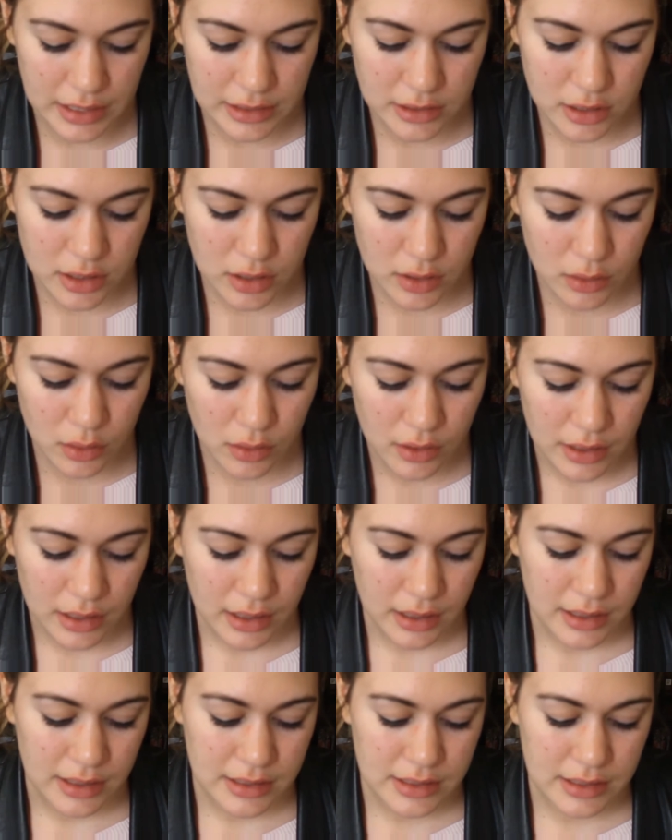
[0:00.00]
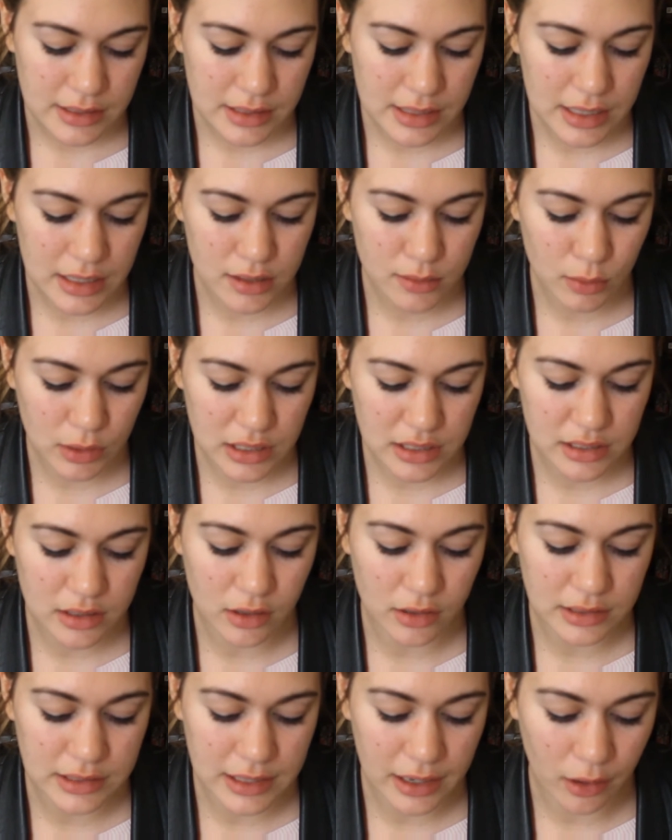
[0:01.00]
into. This one is
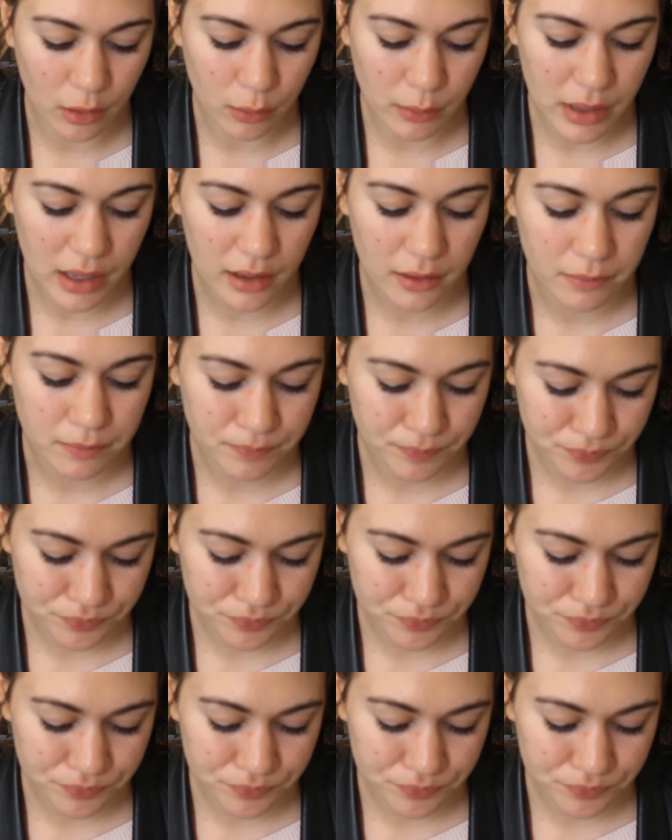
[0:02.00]
called Tell Me.